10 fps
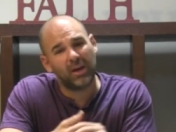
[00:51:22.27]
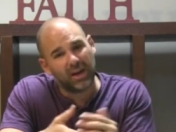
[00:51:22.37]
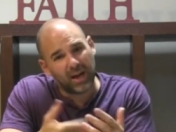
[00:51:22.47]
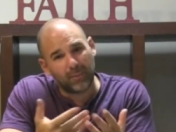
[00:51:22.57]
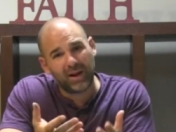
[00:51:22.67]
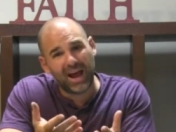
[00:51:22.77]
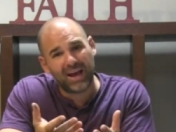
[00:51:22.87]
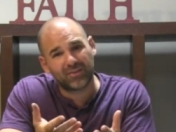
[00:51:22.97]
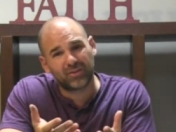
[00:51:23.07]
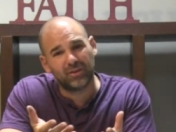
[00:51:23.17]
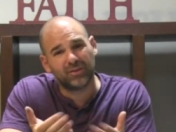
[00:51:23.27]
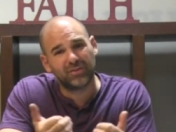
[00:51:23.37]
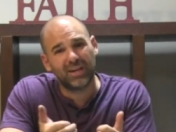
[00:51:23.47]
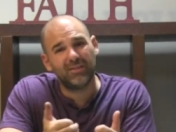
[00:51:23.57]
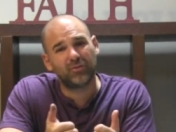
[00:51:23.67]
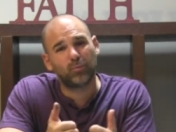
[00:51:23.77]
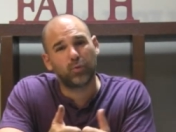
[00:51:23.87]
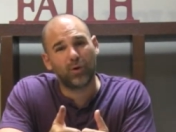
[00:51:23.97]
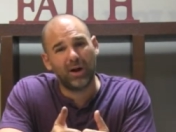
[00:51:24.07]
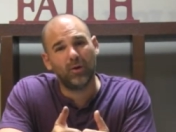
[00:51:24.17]
And I'm going to ask you to say this
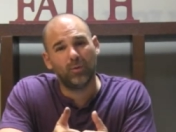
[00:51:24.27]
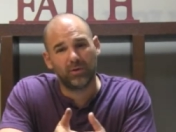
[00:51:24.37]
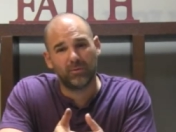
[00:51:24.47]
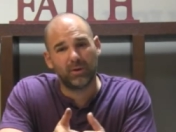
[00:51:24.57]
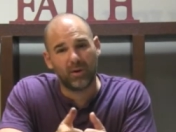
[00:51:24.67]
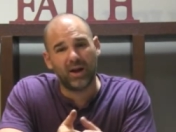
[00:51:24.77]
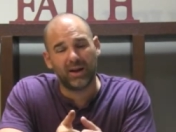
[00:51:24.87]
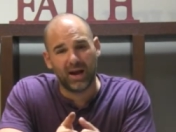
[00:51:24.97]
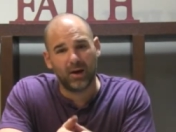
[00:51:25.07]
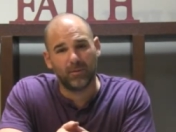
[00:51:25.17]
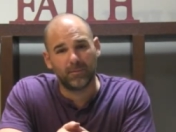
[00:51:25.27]
prayer with me right now.